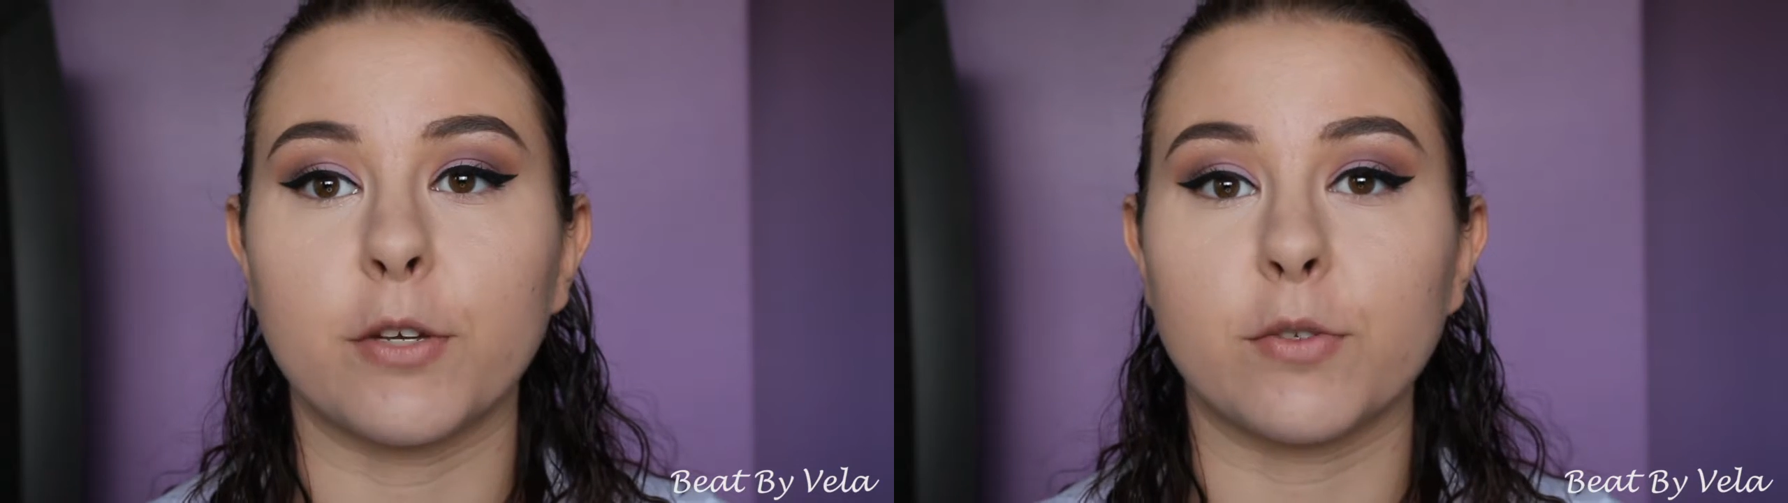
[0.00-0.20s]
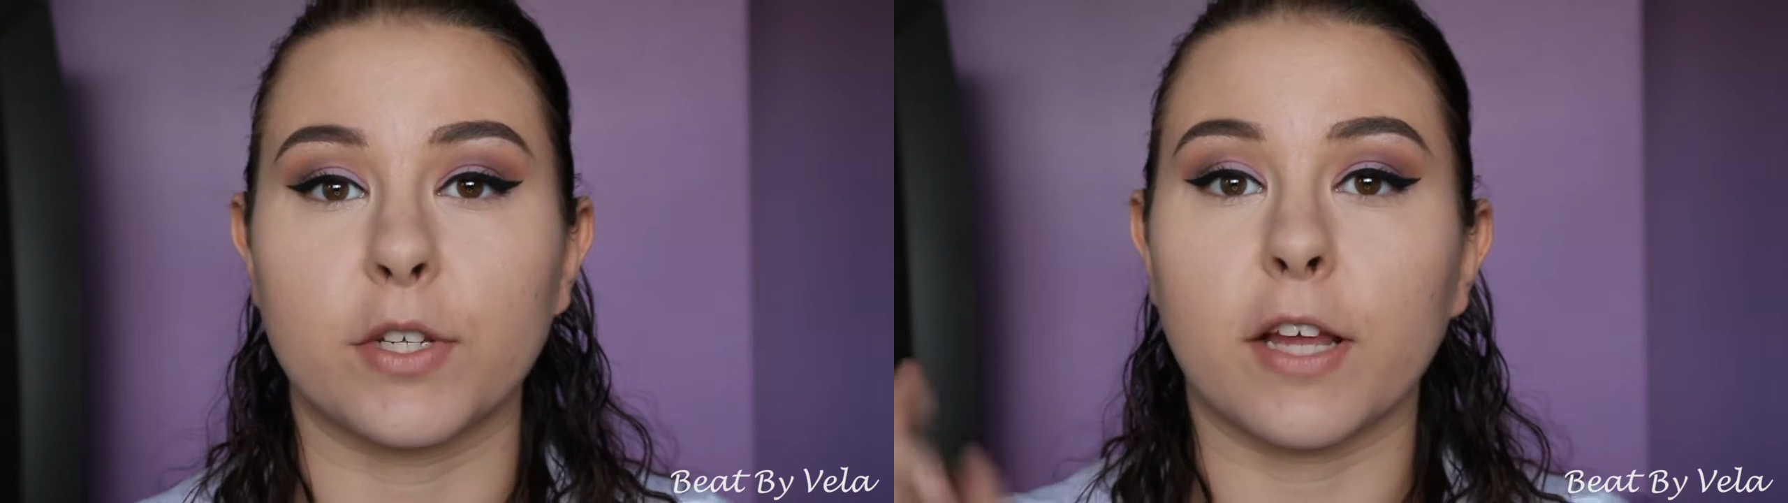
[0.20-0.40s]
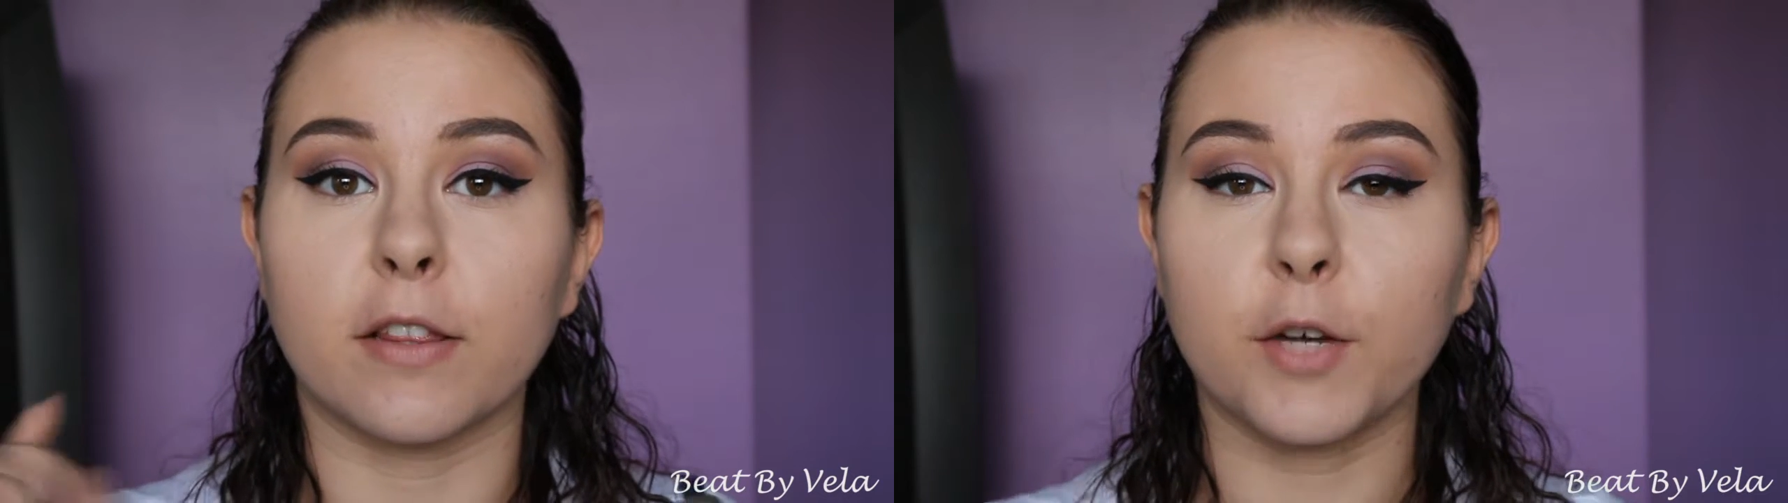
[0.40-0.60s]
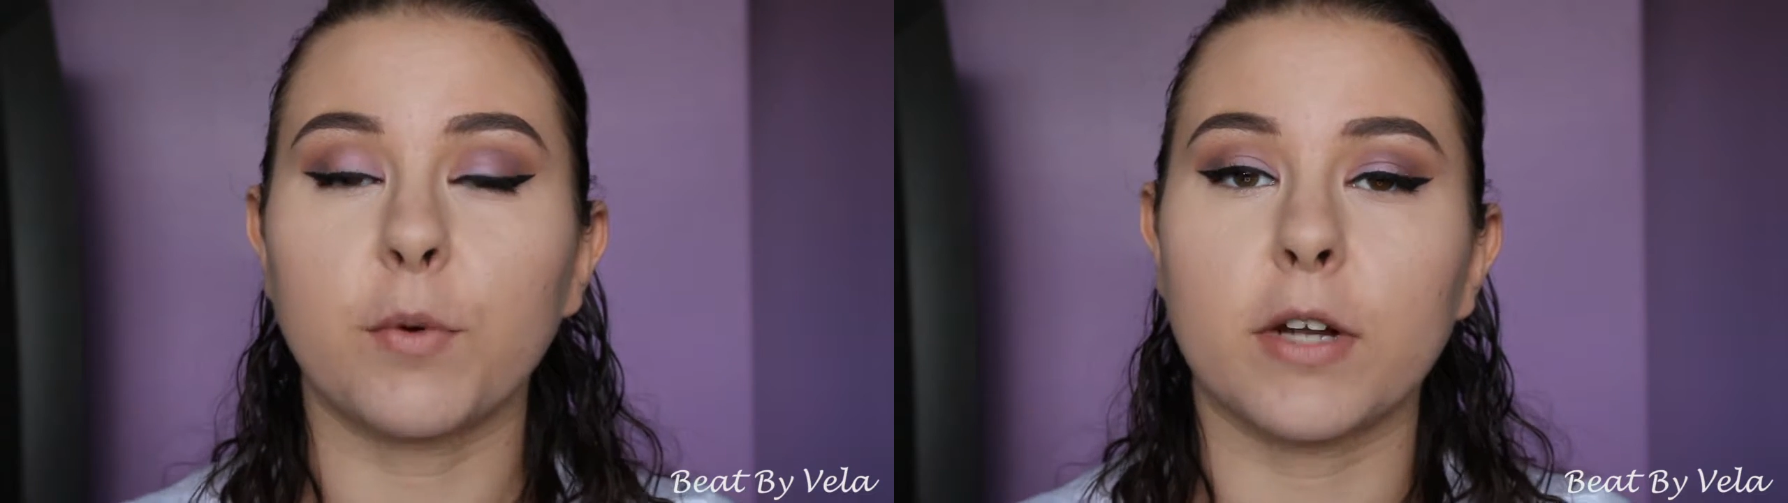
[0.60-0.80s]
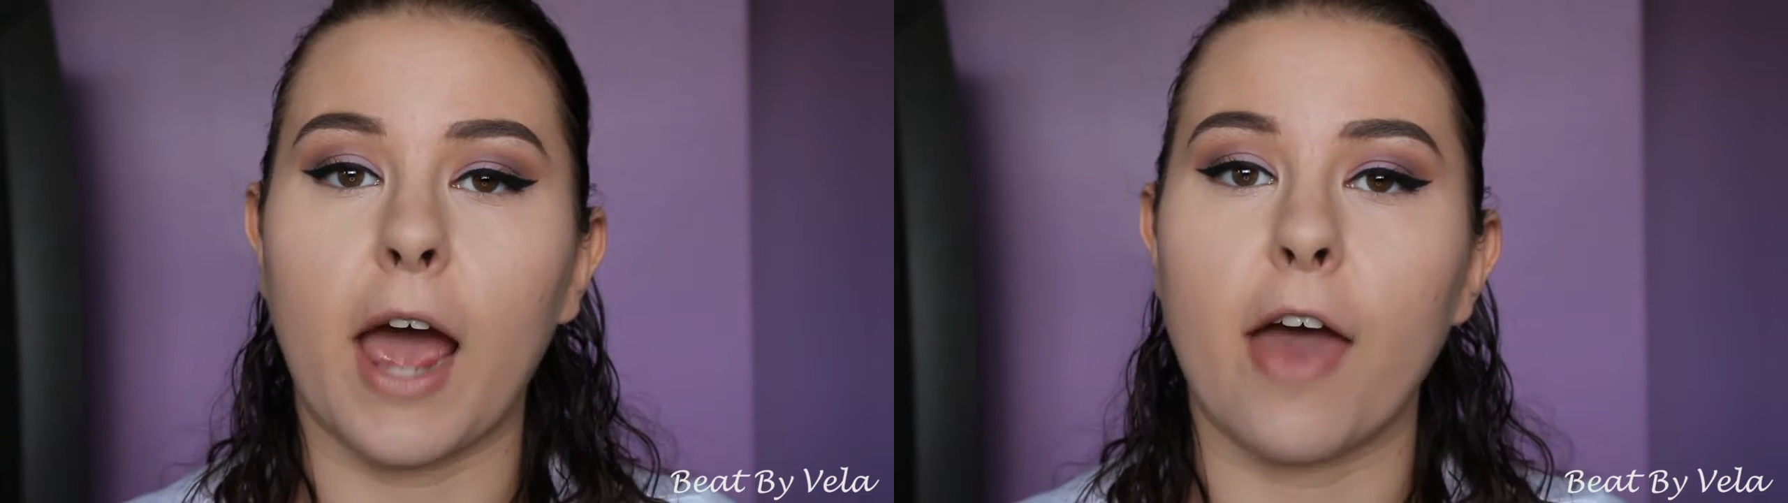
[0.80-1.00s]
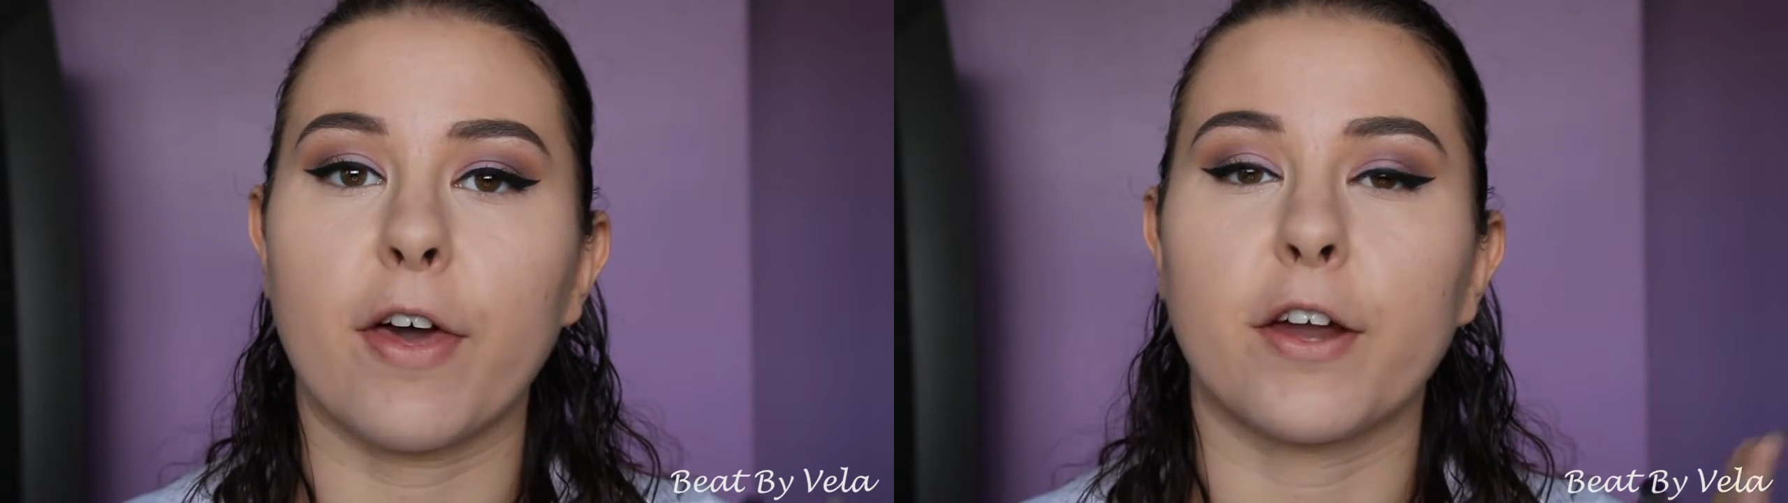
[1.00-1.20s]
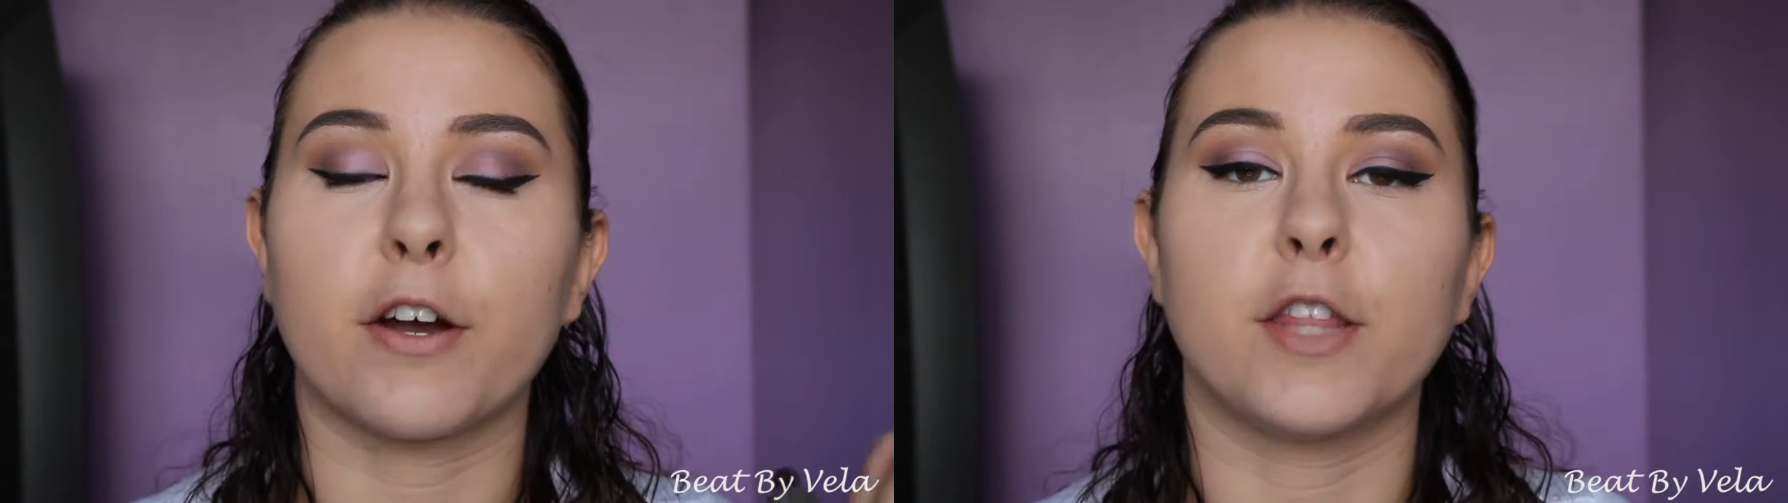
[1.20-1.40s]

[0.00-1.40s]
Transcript: using a liquid highlighter,